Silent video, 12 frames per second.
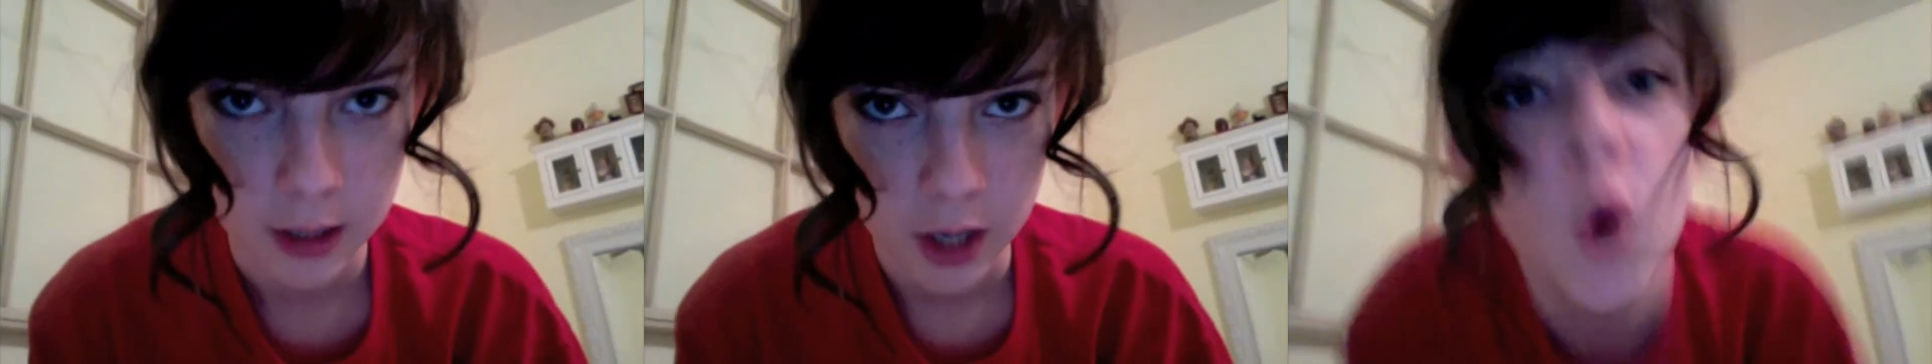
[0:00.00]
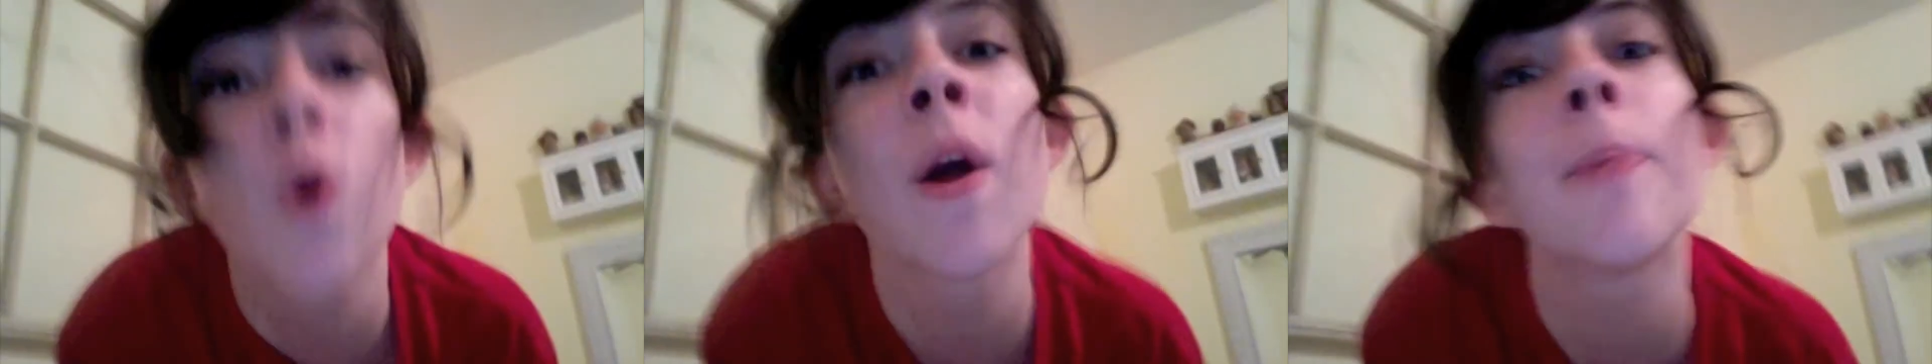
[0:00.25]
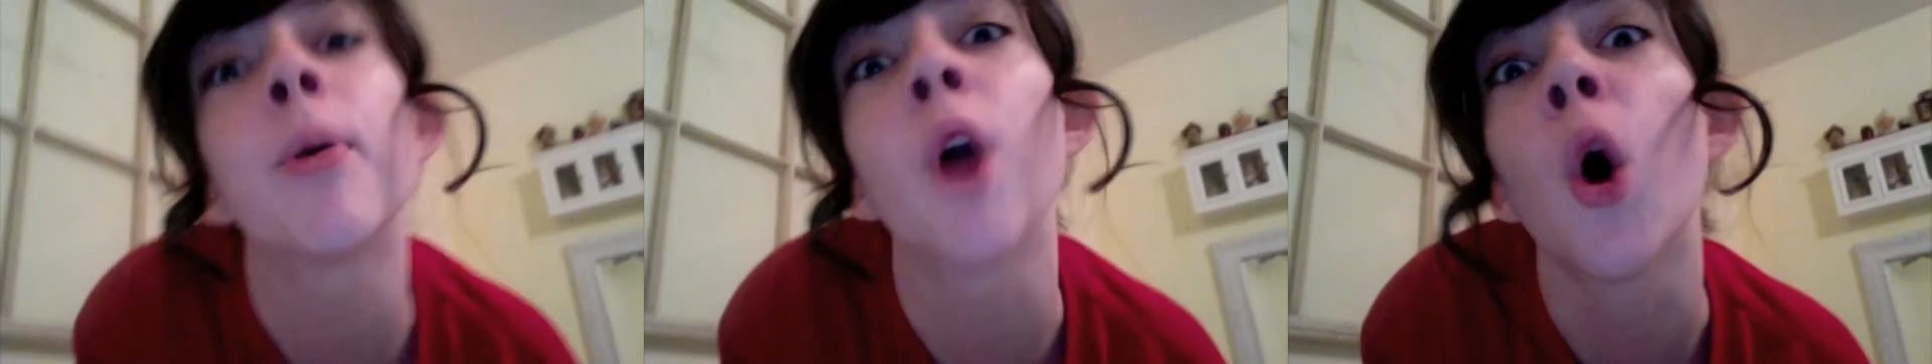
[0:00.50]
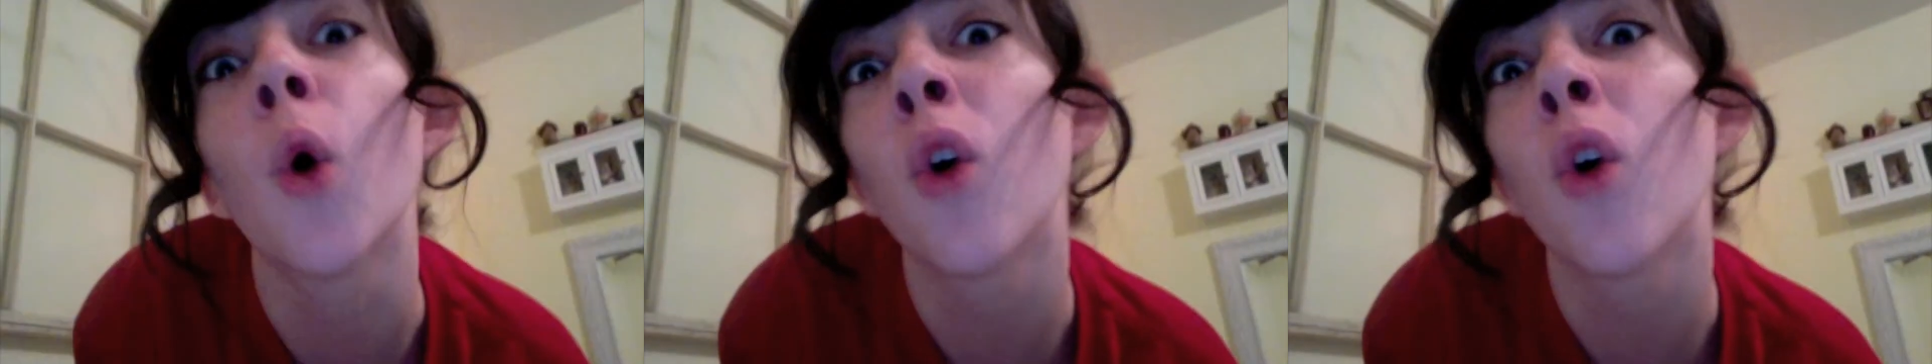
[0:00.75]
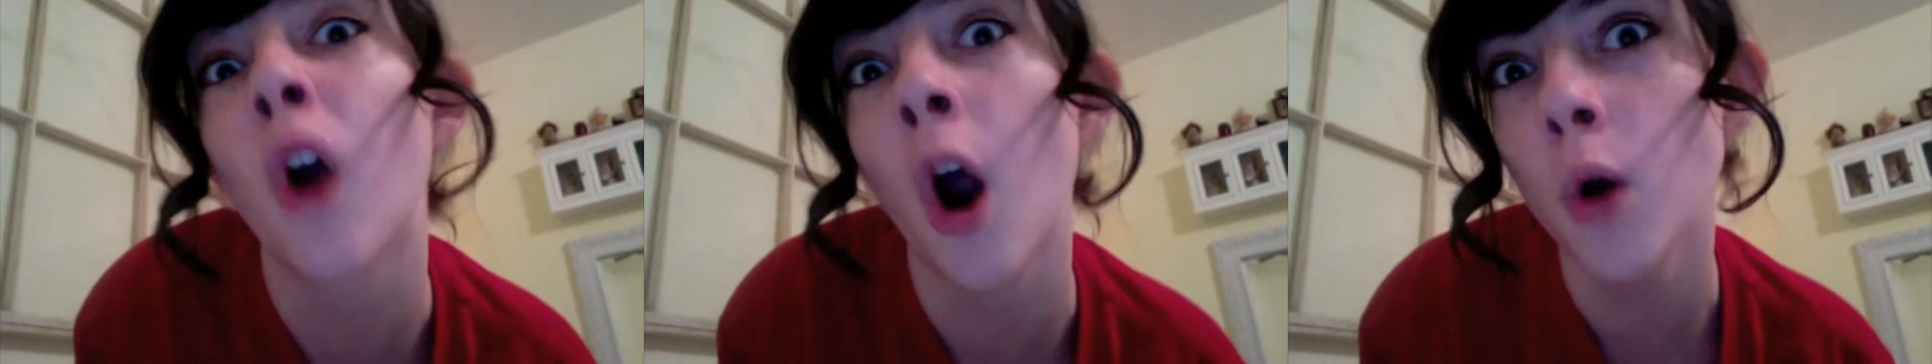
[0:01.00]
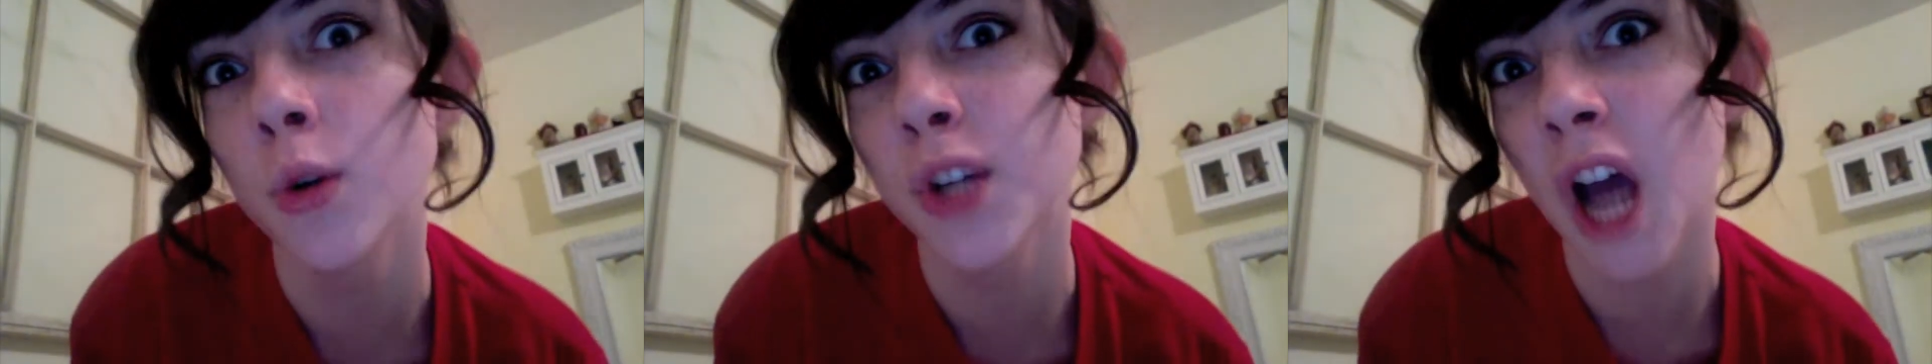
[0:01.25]
Quid pro
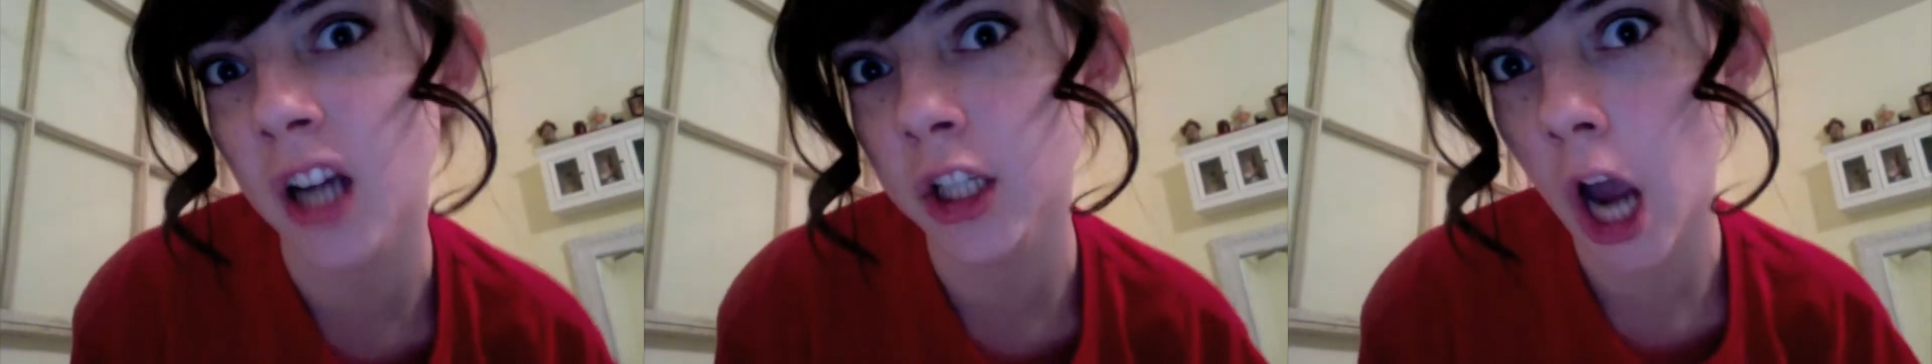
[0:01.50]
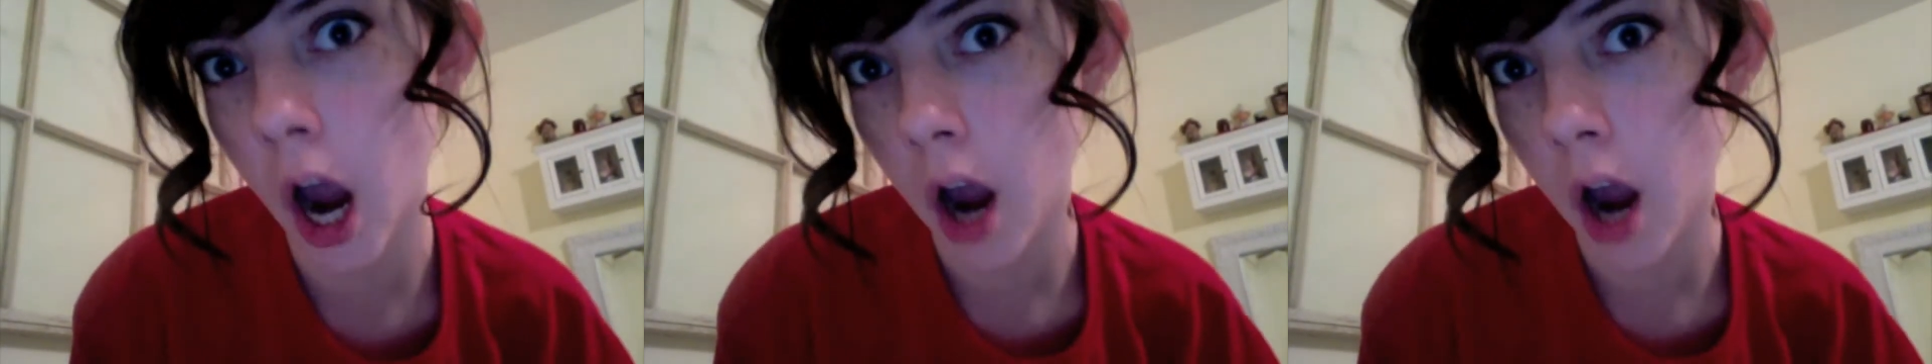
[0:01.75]
quo, doctor.